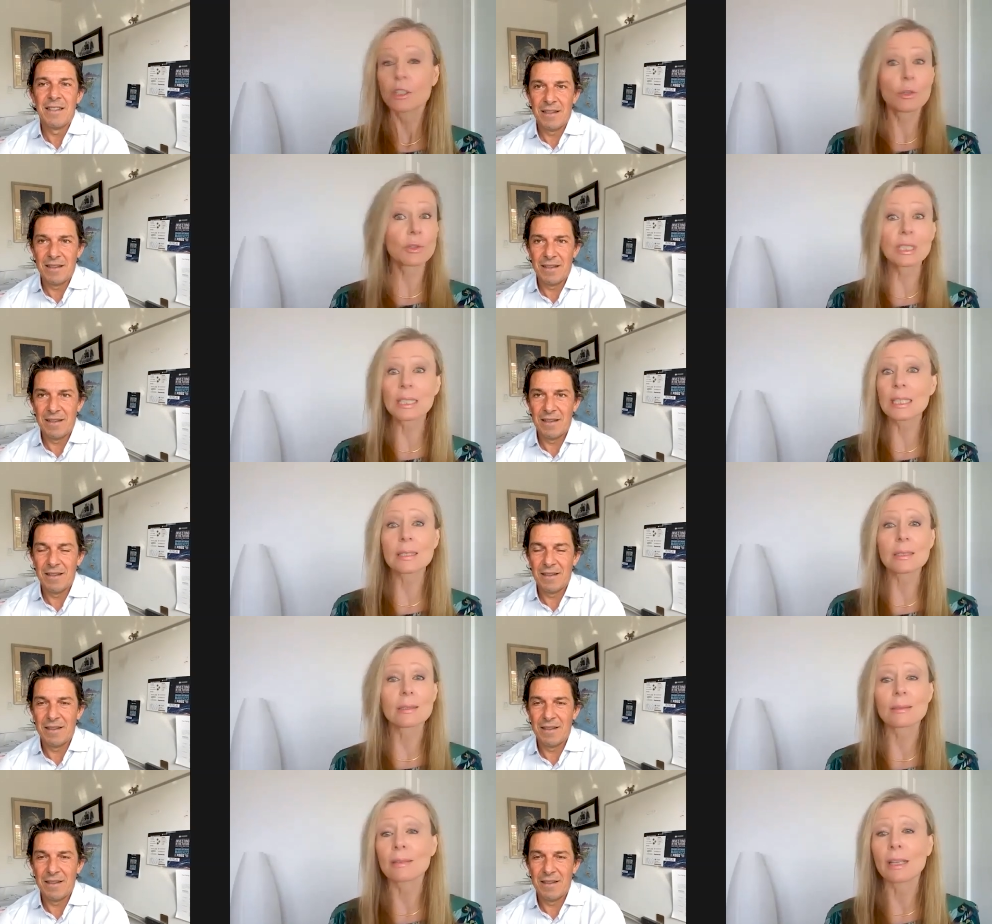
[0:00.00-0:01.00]
Speaker 1: So this is
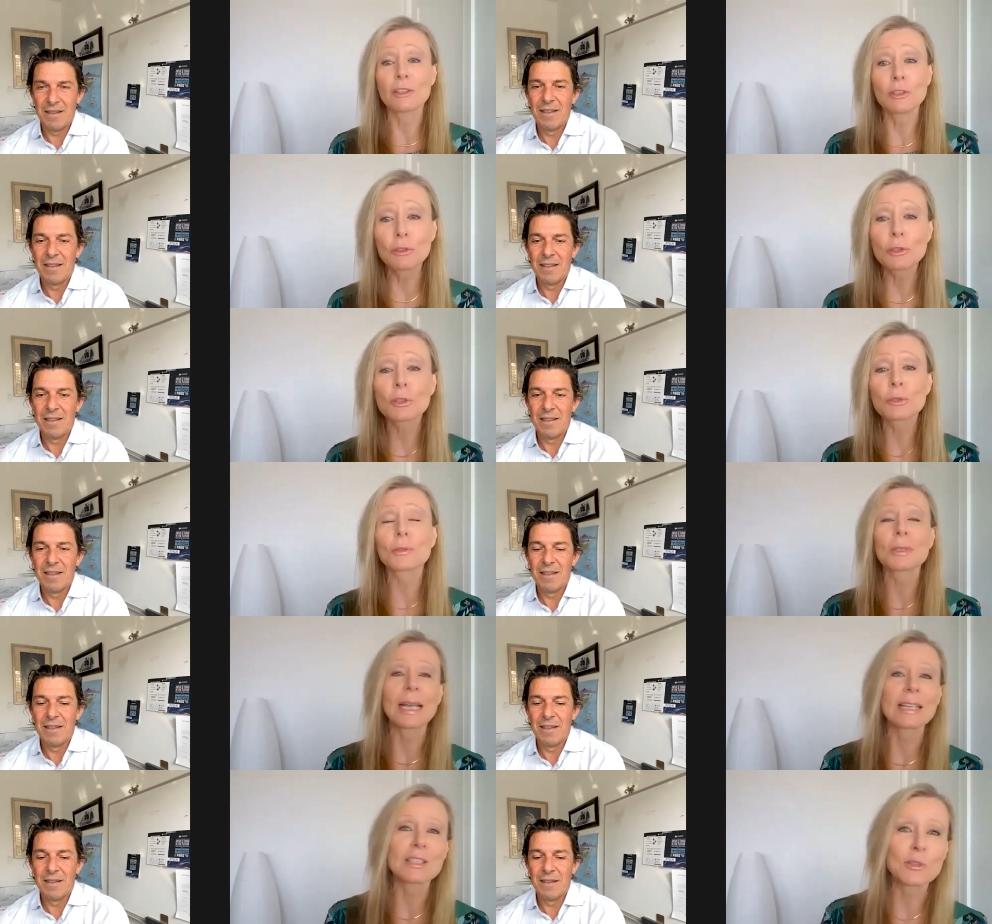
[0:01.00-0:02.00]
an
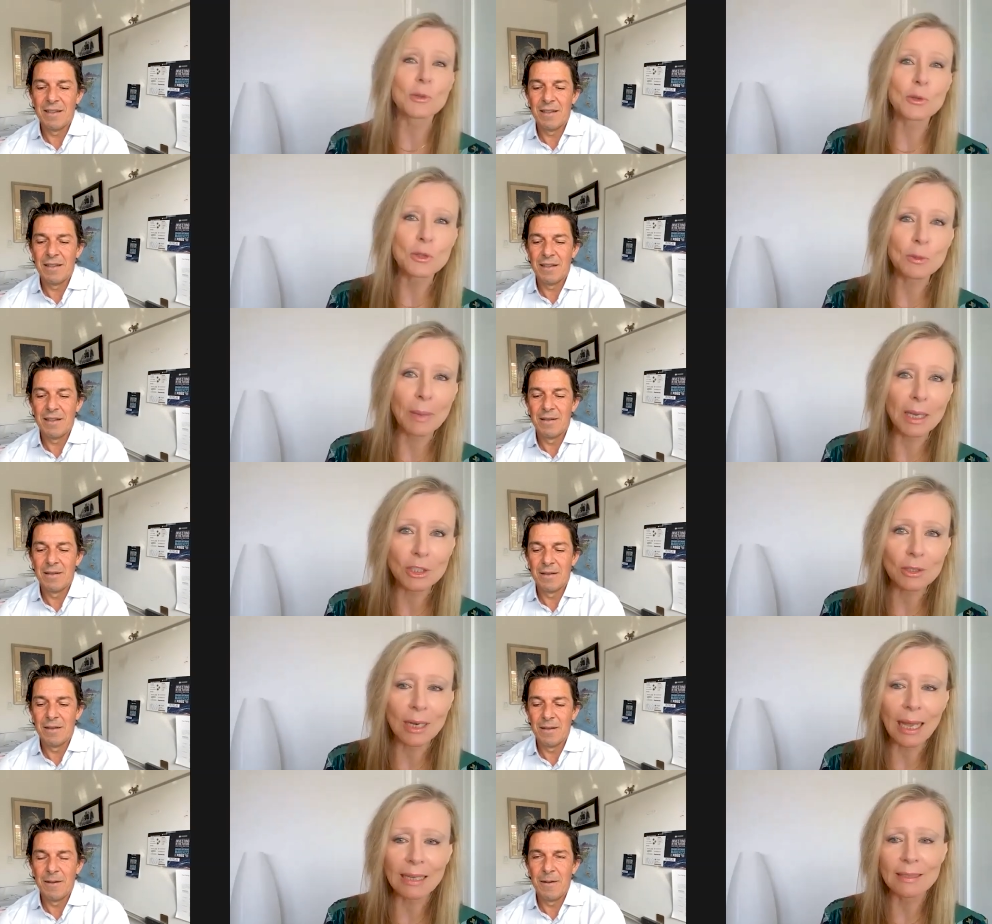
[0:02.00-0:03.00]
unusual and so
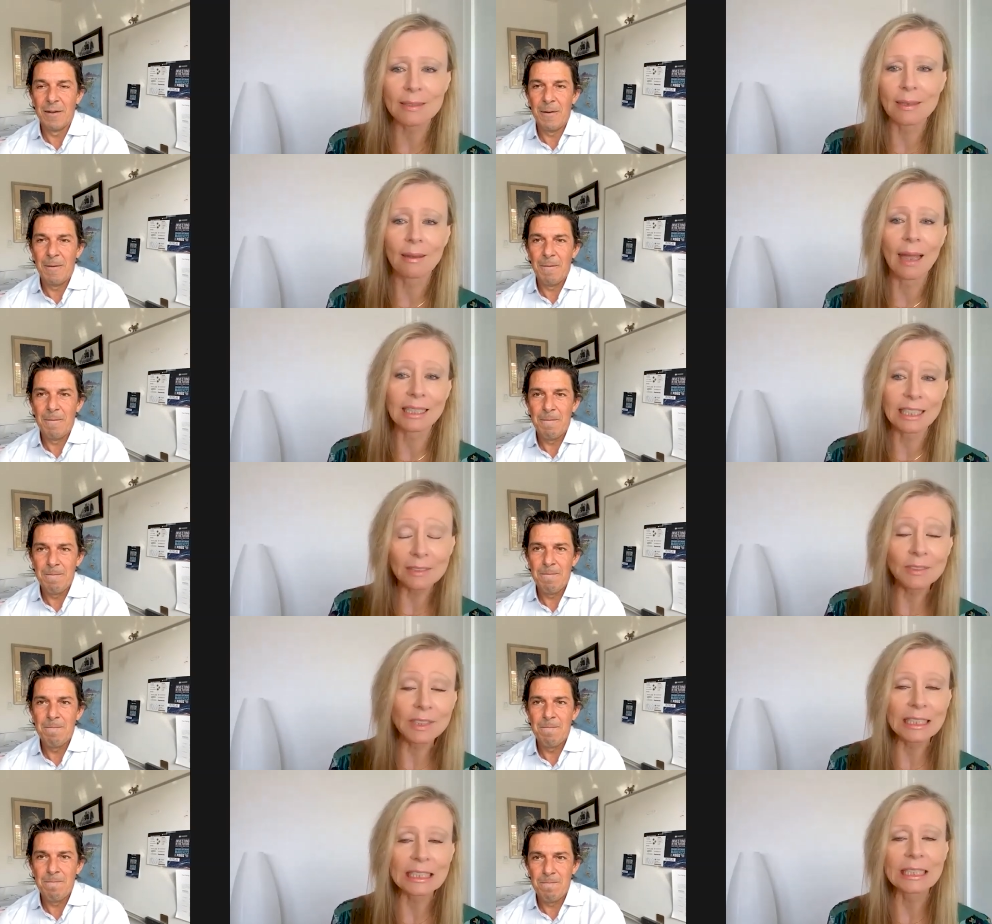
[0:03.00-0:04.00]
specialized
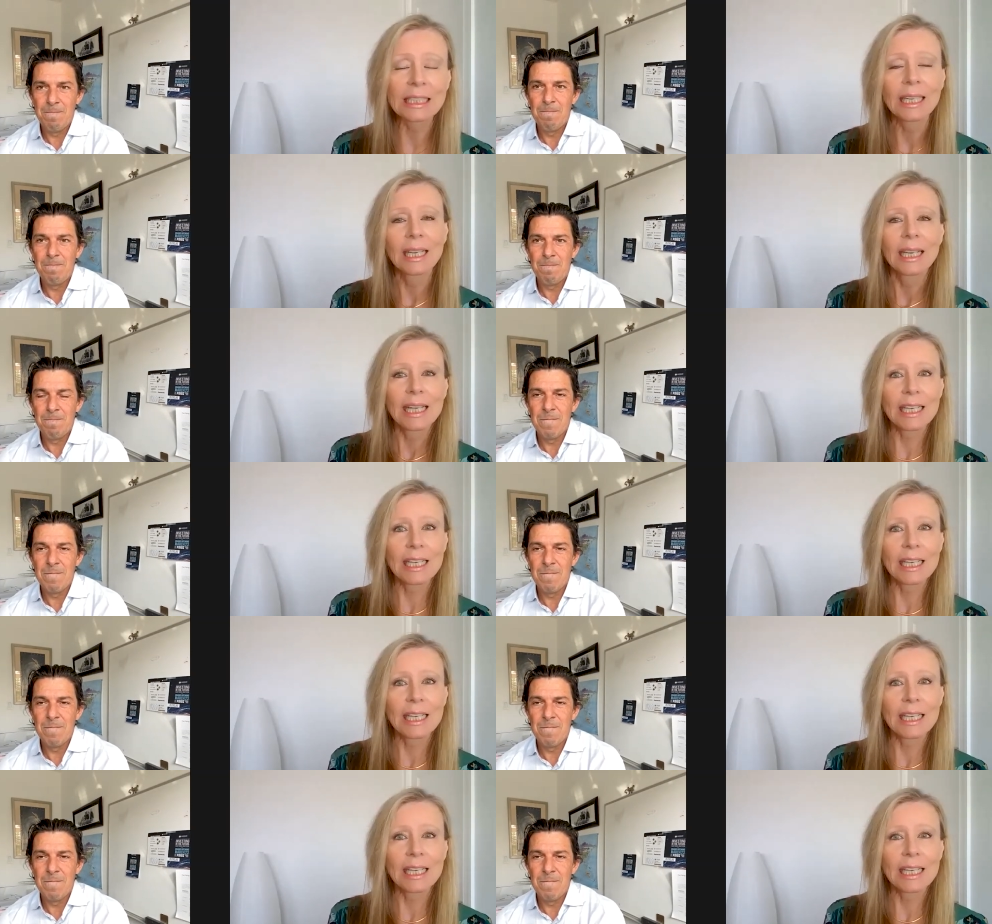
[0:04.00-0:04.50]
activity.